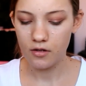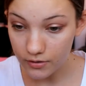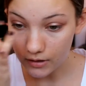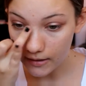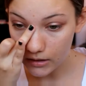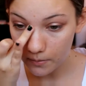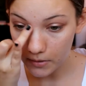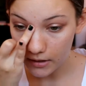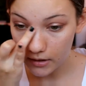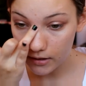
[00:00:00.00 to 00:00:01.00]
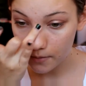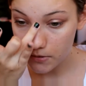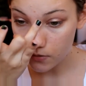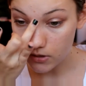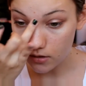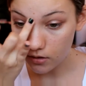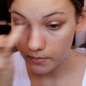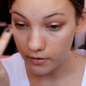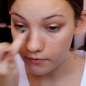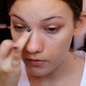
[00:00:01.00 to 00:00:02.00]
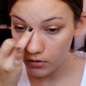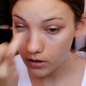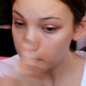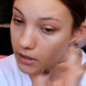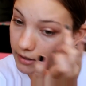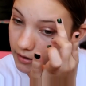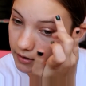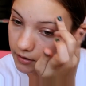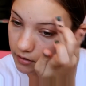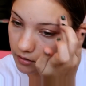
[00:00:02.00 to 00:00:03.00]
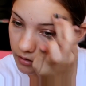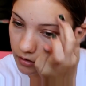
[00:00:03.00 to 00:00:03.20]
I'm just lightly blending them, so it's not going to be fully blended,